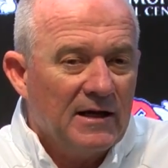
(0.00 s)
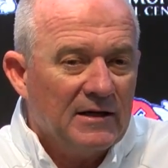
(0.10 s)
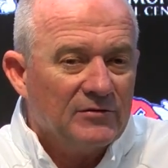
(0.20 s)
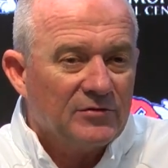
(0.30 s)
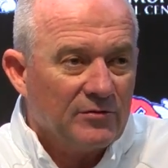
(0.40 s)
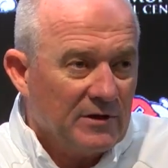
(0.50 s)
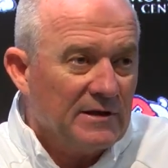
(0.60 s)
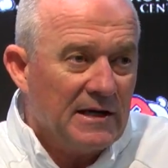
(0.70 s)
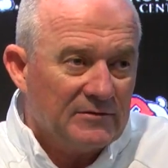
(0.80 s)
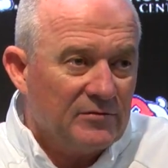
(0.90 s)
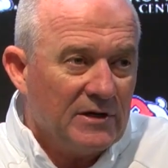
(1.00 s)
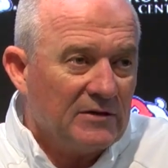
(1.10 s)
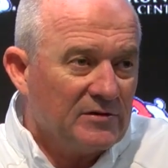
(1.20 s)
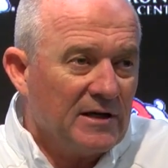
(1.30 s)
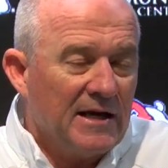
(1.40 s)
and so then
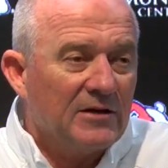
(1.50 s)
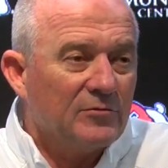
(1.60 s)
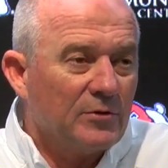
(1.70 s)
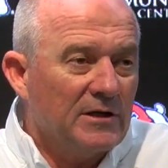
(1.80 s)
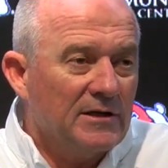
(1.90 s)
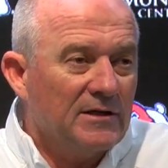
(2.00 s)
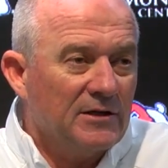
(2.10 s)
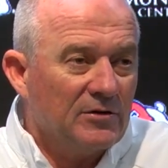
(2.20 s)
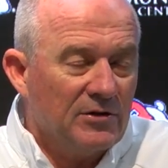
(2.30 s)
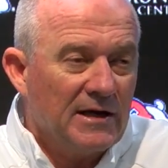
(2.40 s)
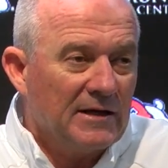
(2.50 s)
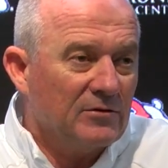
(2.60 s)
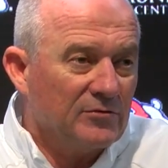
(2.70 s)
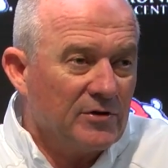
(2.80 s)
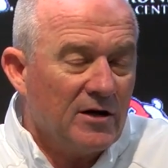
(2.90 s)
that's a hand read, you
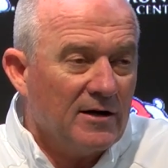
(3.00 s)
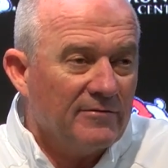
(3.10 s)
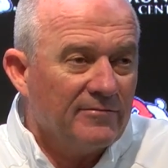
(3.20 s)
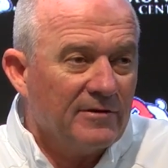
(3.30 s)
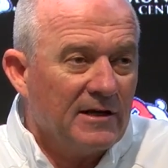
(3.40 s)
hand those off.